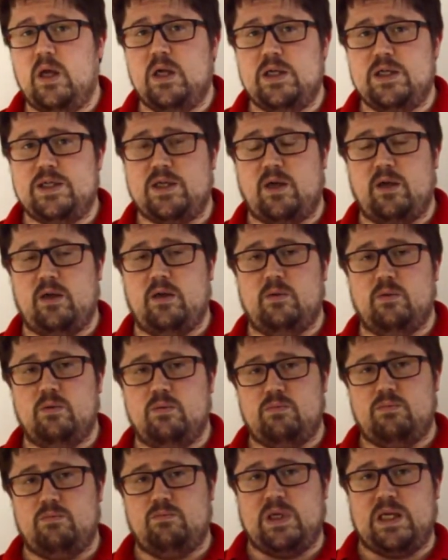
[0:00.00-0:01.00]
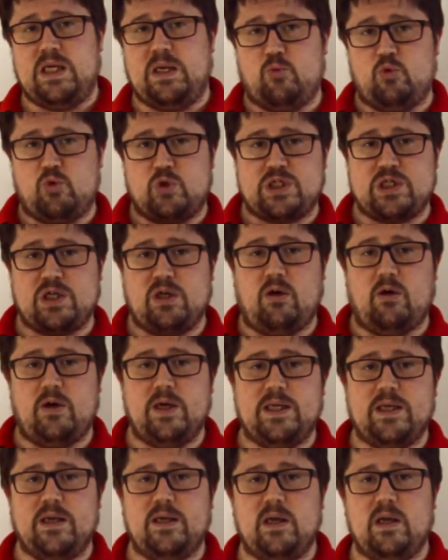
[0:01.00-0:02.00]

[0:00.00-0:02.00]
So it will slide in a